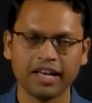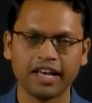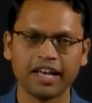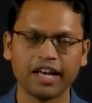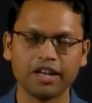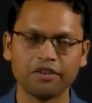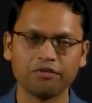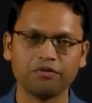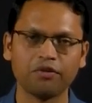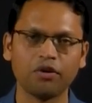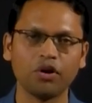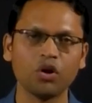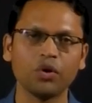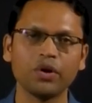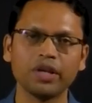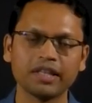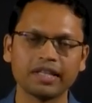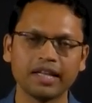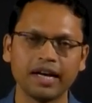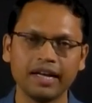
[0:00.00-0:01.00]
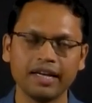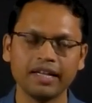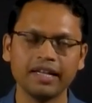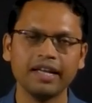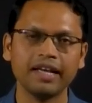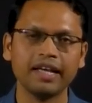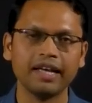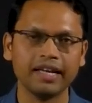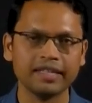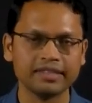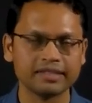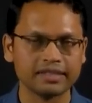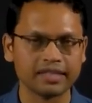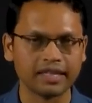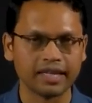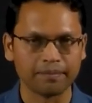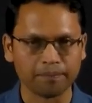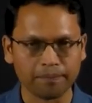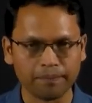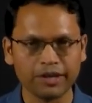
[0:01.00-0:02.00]
and following that is
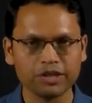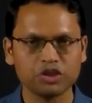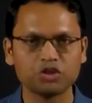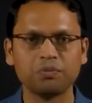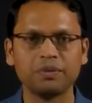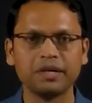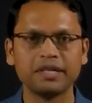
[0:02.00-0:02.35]
much